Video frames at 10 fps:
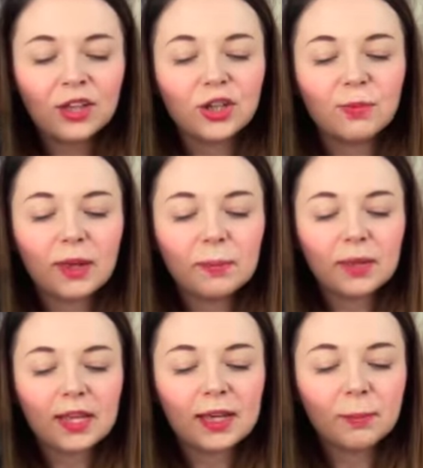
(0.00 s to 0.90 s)
You may
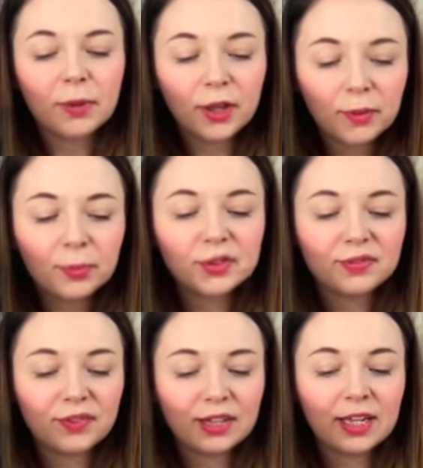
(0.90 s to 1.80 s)
be
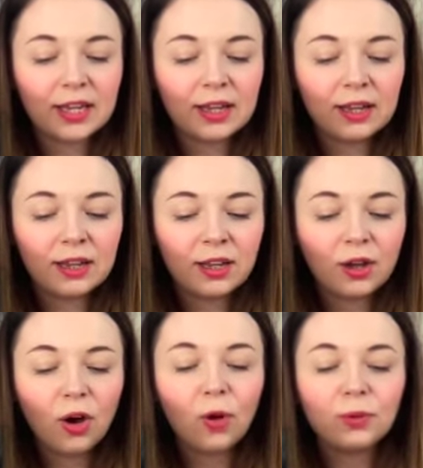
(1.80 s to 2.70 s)
purposefully
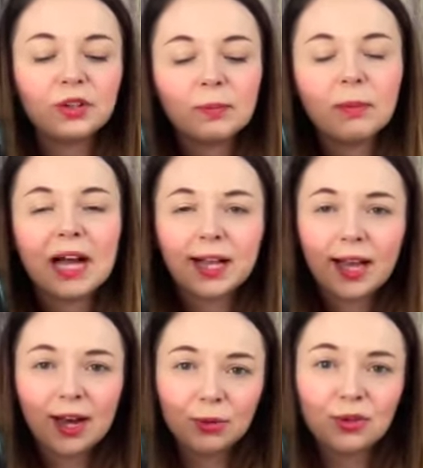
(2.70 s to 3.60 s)
holding back
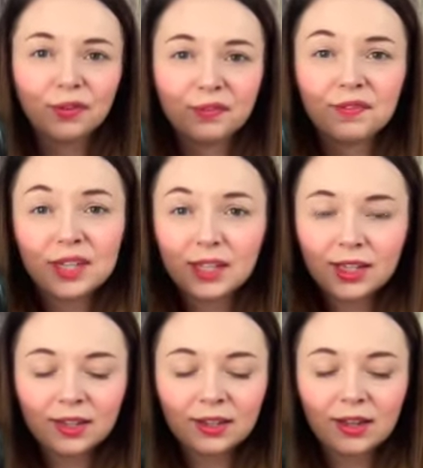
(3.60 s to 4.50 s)
how you're
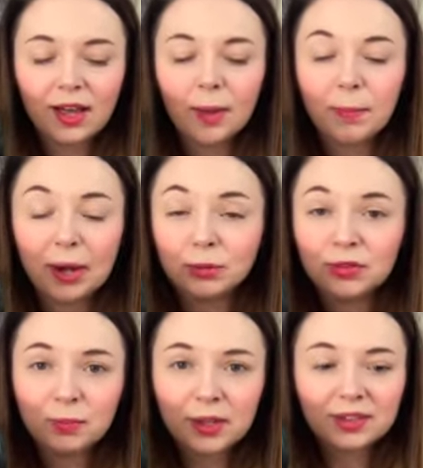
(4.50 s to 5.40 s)
feeling about a
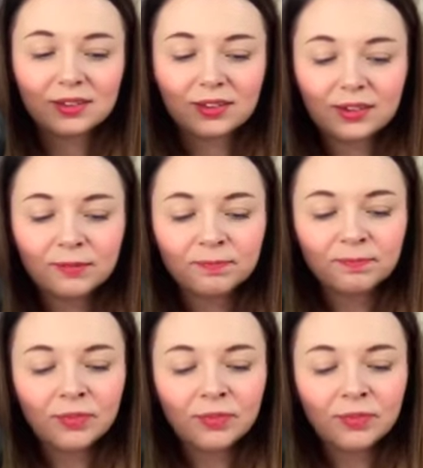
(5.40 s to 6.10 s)
person